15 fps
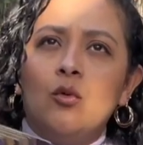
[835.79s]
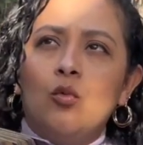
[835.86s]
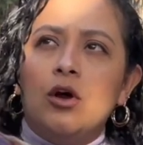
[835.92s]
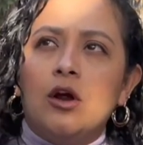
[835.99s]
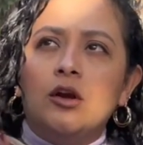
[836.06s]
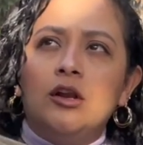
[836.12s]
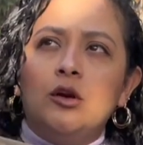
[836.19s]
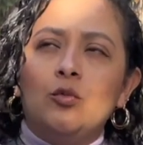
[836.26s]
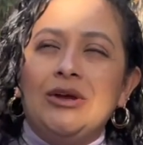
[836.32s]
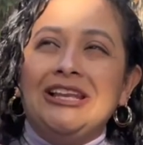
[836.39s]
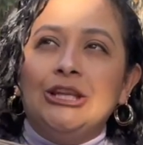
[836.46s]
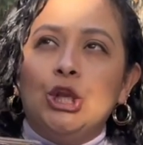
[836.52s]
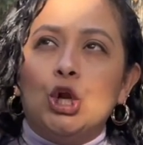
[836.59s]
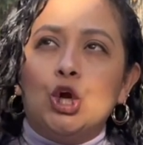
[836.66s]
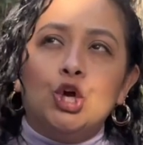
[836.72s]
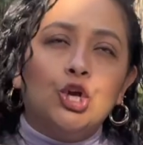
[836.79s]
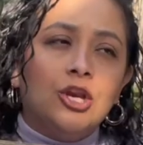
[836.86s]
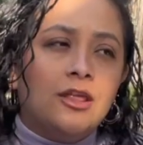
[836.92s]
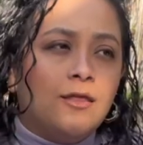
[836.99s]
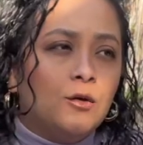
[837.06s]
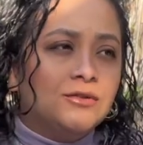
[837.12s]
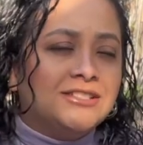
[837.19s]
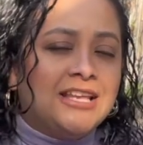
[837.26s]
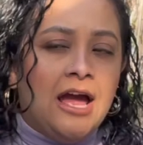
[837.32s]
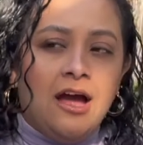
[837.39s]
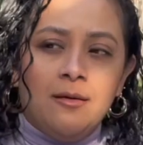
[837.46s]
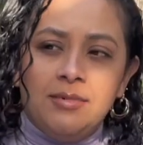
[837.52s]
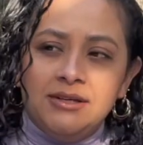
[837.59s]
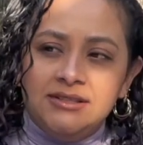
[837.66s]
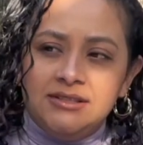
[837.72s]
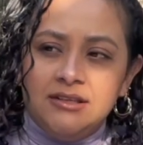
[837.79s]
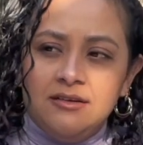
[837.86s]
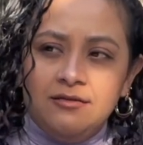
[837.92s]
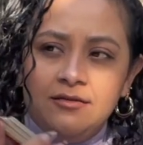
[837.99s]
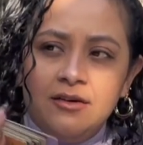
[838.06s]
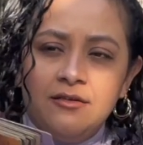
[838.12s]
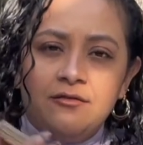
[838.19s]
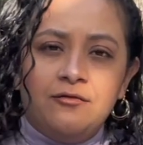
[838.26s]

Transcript: where did we learn those habits of